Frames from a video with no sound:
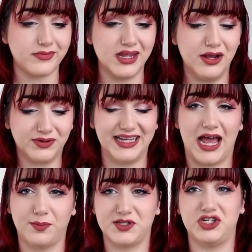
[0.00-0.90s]
it really
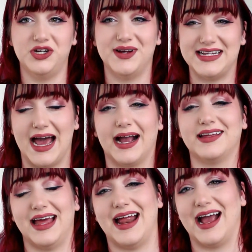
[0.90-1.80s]
helps to attack
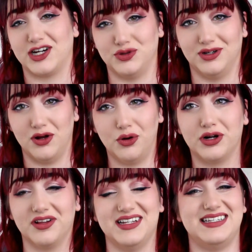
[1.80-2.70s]
that actual
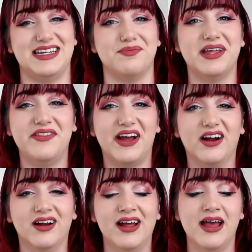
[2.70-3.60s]
odor that's deep in
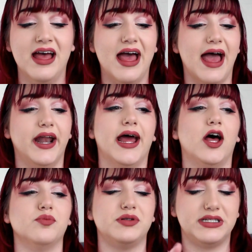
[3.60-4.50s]
there and
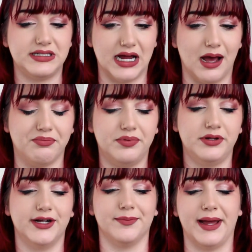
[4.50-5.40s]
helps stop
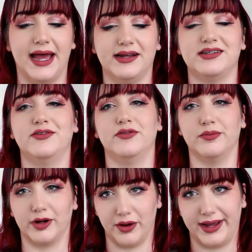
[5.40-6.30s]
your pet
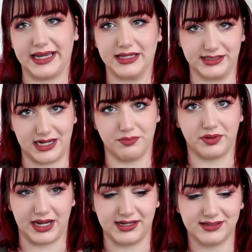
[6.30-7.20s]
from going in the same
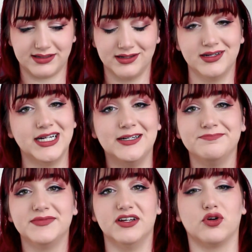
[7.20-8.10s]
place.
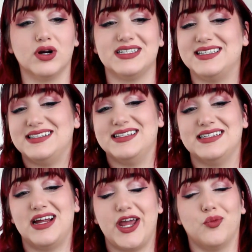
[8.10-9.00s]
Of course, this
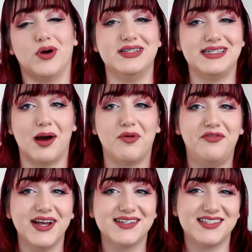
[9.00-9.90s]
isn't a one-stop
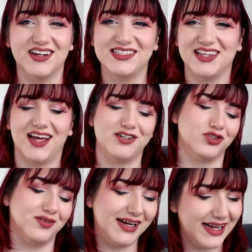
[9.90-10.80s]
fix. There is a lot of
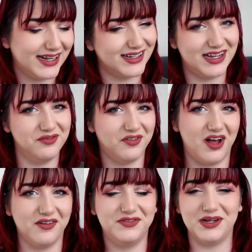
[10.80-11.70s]
training
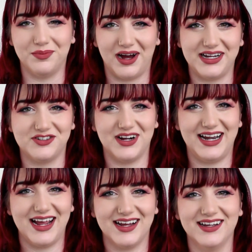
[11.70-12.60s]
involved in potty
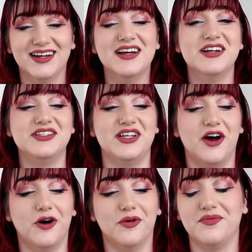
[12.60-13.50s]
training,
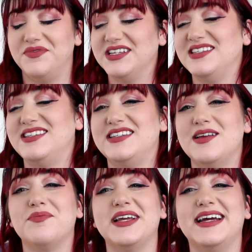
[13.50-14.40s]
so this is
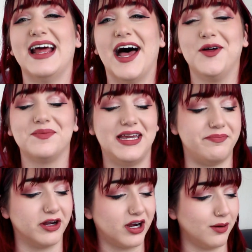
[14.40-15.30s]
simply to help
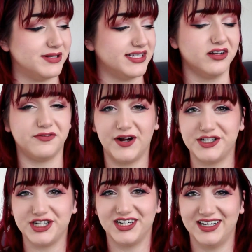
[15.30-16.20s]
keep your carpets a little
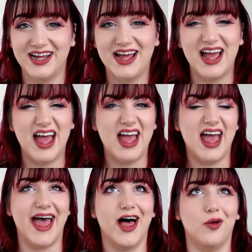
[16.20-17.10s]
fresher,
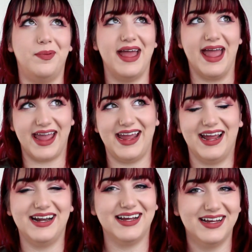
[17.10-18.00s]
help
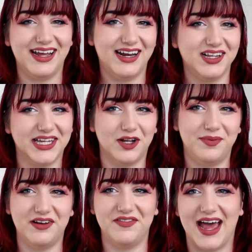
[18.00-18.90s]
aid in a little
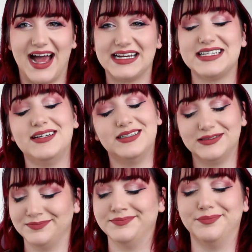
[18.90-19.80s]
bit of that,
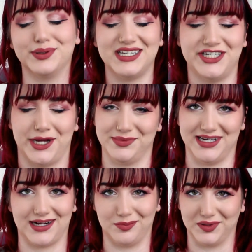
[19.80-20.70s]
but the job's
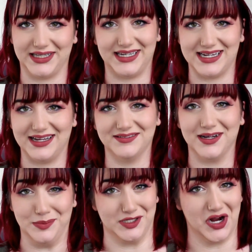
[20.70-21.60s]
not completely done,
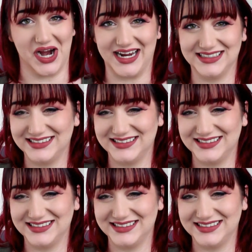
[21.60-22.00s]
I'm sorry.